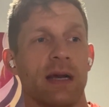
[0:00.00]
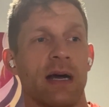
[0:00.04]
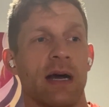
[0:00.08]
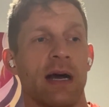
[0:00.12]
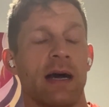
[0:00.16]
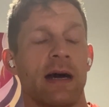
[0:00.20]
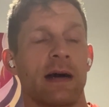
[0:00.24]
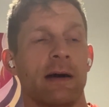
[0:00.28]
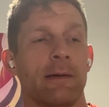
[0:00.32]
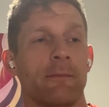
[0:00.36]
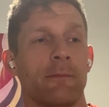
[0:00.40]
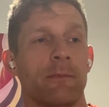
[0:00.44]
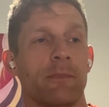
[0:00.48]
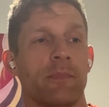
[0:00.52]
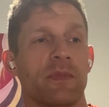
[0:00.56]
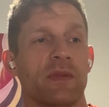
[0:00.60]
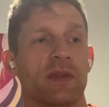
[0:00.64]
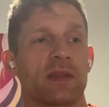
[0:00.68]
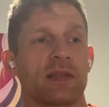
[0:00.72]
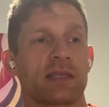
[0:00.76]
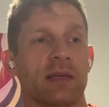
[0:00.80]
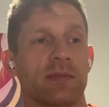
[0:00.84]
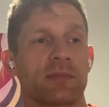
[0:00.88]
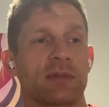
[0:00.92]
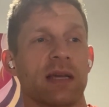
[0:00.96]

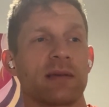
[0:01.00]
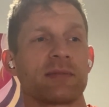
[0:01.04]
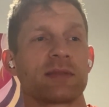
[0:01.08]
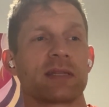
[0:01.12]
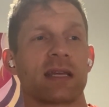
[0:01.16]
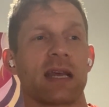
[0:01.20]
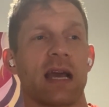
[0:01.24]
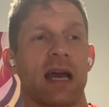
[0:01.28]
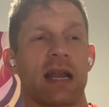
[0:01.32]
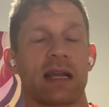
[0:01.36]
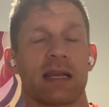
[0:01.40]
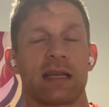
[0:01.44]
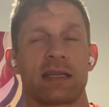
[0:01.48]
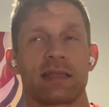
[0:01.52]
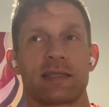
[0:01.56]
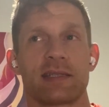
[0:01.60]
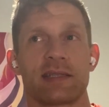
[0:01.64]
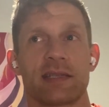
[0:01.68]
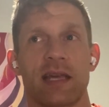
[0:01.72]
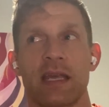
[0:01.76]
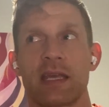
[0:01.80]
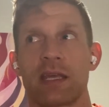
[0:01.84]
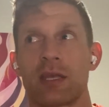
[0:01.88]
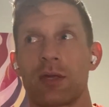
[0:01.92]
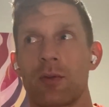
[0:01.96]
sometimes it kind of can
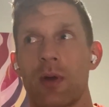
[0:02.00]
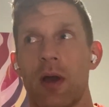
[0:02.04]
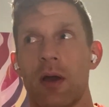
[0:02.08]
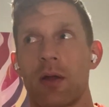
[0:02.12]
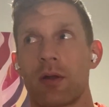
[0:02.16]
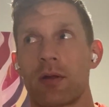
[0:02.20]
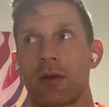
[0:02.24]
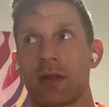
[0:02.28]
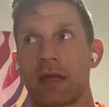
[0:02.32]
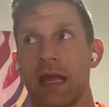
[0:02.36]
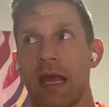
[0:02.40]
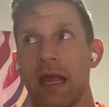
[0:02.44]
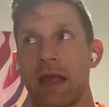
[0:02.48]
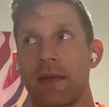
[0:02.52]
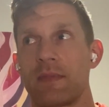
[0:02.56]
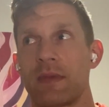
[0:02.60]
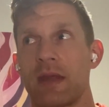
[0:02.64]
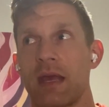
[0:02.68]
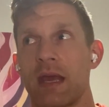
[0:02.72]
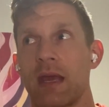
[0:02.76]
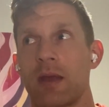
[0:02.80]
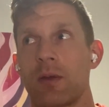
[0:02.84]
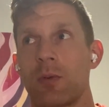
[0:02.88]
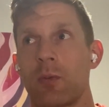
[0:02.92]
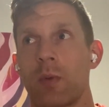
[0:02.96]
psych you out on game
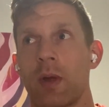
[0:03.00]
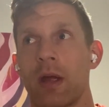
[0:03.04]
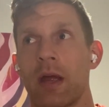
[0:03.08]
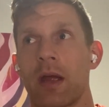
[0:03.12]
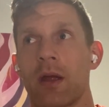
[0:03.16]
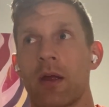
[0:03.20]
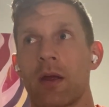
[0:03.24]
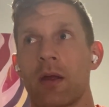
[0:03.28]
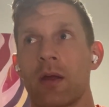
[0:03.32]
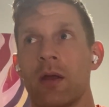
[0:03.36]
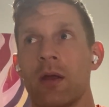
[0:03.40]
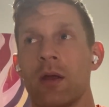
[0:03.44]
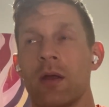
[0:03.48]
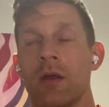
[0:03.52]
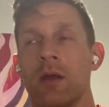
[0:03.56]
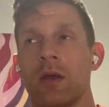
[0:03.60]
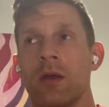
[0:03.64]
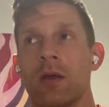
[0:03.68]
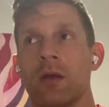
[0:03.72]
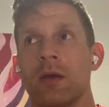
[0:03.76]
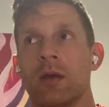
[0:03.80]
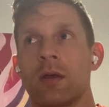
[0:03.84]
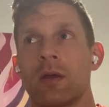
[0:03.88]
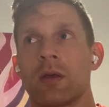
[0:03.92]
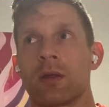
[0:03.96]
day where
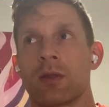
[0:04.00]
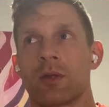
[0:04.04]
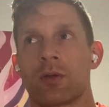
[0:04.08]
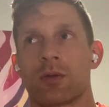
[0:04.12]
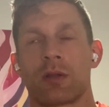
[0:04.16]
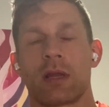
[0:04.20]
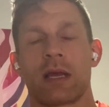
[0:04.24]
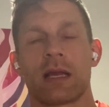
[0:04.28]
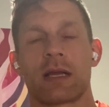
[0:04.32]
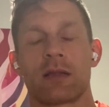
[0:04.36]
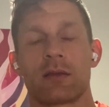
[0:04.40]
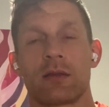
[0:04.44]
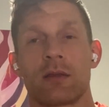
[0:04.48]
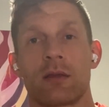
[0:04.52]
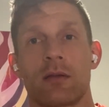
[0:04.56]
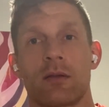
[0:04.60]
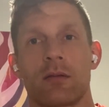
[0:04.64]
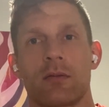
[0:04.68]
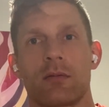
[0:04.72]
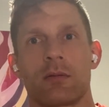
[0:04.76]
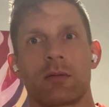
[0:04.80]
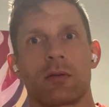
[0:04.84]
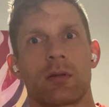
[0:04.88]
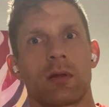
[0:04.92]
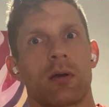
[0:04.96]
you're like a
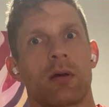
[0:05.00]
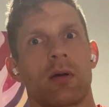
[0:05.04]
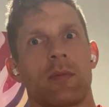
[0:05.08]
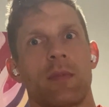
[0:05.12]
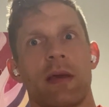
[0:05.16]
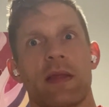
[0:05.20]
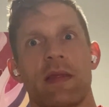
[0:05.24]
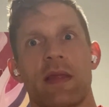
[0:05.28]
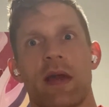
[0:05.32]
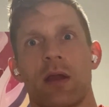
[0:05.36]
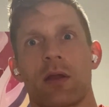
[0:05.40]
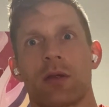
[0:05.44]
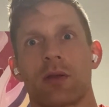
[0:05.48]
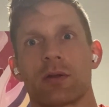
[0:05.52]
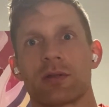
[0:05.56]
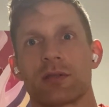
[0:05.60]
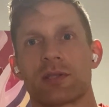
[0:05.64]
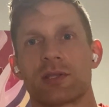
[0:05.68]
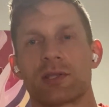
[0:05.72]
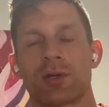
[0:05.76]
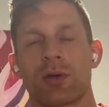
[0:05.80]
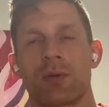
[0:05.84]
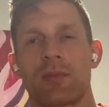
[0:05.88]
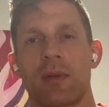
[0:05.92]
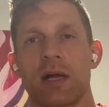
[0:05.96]
little, oh man, that hurts
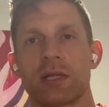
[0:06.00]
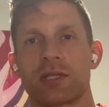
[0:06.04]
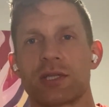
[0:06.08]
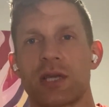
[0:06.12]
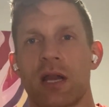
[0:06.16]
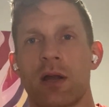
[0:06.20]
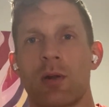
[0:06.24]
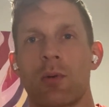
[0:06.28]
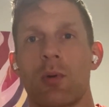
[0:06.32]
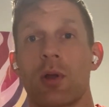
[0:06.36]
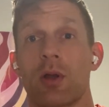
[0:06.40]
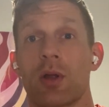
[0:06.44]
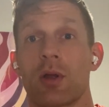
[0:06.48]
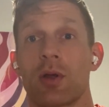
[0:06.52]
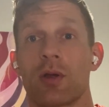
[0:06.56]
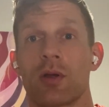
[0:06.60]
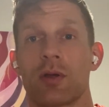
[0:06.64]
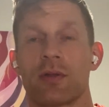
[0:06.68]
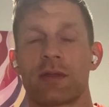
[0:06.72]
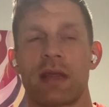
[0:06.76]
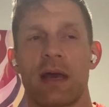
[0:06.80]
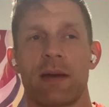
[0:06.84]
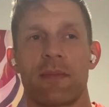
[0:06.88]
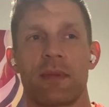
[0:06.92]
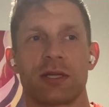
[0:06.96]
so much. I don't want to
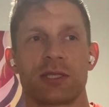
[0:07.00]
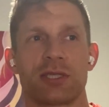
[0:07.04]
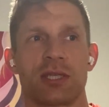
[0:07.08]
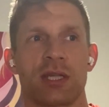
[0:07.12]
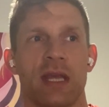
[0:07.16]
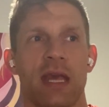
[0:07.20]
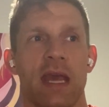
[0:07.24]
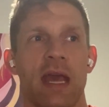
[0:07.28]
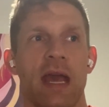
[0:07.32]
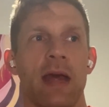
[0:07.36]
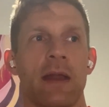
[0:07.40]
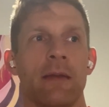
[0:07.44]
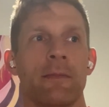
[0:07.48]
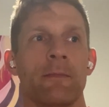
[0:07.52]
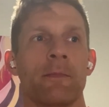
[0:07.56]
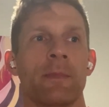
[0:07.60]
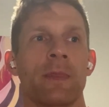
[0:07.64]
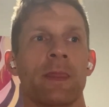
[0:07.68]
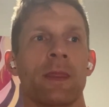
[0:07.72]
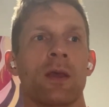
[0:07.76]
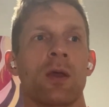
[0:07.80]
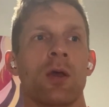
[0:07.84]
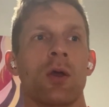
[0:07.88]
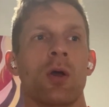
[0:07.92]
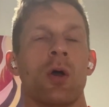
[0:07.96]
hurt that much again.
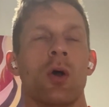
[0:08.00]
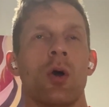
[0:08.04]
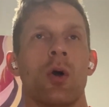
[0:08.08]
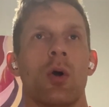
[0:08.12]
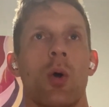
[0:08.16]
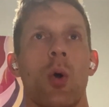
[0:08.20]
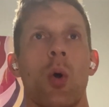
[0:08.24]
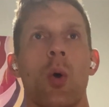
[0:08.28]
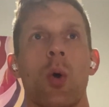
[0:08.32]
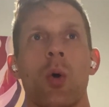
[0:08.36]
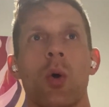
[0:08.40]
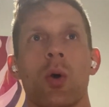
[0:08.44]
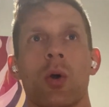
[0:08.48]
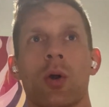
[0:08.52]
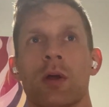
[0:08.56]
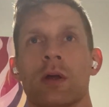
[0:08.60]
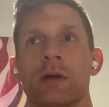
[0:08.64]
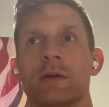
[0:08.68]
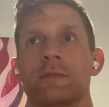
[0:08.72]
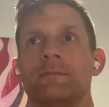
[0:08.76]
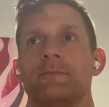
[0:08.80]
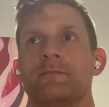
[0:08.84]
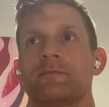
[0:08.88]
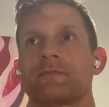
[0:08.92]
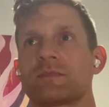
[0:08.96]

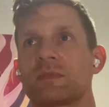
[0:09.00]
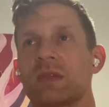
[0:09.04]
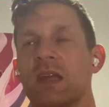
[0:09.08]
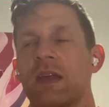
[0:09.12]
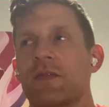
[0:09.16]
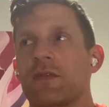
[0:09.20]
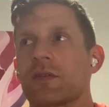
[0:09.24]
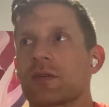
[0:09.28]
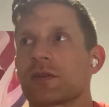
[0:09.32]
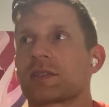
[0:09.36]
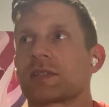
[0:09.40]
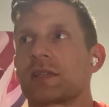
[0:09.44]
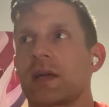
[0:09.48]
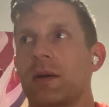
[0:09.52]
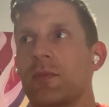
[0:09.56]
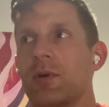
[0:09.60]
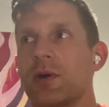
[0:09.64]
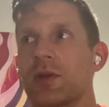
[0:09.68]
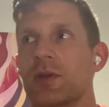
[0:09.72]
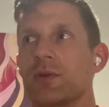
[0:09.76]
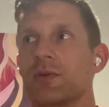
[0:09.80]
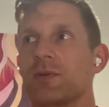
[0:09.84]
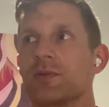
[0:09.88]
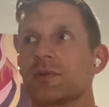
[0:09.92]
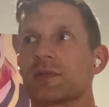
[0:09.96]
Or if you're
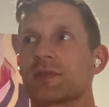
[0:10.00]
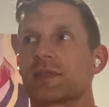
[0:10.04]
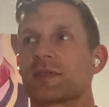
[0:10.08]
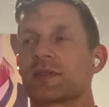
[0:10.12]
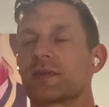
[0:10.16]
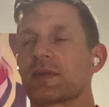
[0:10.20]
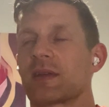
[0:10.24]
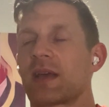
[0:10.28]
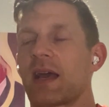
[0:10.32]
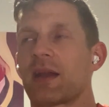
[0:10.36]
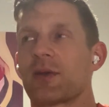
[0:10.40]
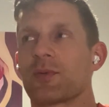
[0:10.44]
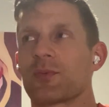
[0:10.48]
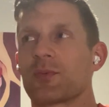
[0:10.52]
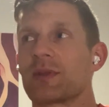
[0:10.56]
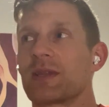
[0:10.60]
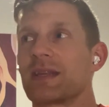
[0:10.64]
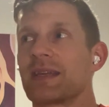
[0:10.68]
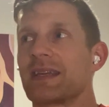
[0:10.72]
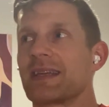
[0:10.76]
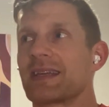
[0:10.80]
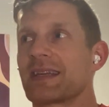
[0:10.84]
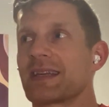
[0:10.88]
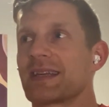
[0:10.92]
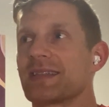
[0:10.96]
someone who's kind of
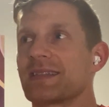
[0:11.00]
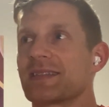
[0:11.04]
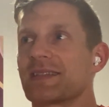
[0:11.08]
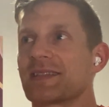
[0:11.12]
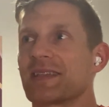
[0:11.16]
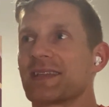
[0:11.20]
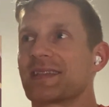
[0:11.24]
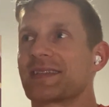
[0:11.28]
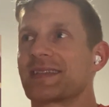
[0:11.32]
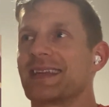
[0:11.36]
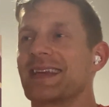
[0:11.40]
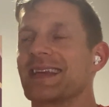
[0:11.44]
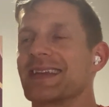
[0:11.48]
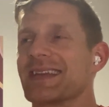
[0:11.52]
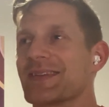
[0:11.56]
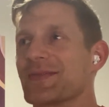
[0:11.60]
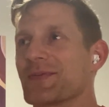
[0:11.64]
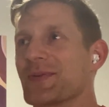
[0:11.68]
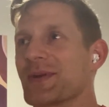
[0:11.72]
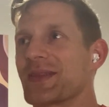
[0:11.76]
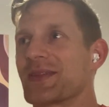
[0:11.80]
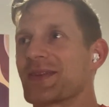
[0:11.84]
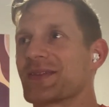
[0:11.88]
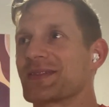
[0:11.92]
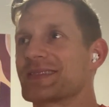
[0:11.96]
really inconsistent
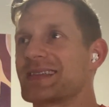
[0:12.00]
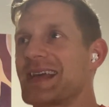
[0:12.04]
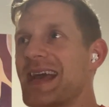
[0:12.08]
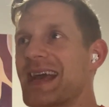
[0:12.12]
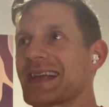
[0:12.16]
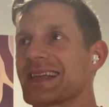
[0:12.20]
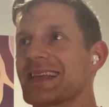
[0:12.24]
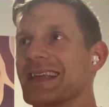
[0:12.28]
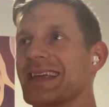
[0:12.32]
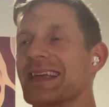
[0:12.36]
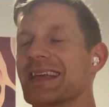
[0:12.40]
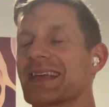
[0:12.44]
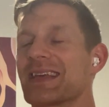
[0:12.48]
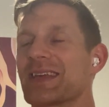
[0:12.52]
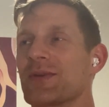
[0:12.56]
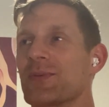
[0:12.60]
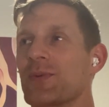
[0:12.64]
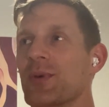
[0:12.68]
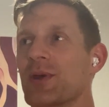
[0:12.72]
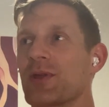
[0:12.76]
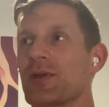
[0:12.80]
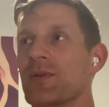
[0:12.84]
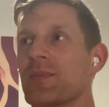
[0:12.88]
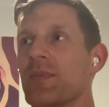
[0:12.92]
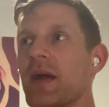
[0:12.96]
with your technique,
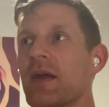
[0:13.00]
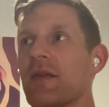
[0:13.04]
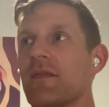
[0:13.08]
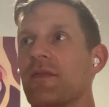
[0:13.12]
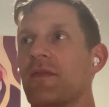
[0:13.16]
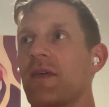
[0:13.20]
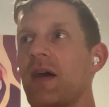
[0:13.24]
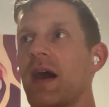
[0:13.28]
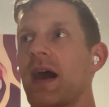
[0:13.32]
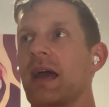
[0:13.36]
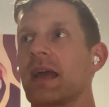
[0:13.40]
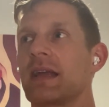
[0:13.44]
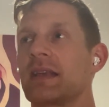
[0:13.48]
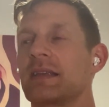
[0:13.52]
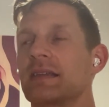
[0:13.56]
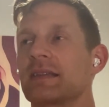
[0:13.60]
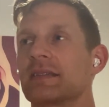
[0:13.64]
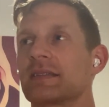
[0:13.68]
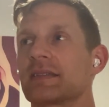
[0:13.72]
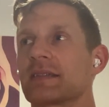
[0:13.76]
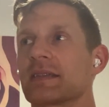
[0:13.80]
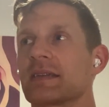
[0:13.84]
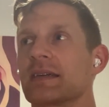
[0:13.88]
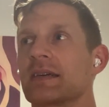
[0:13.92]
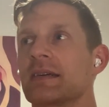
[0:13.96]
what you might find
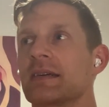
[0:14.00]
is,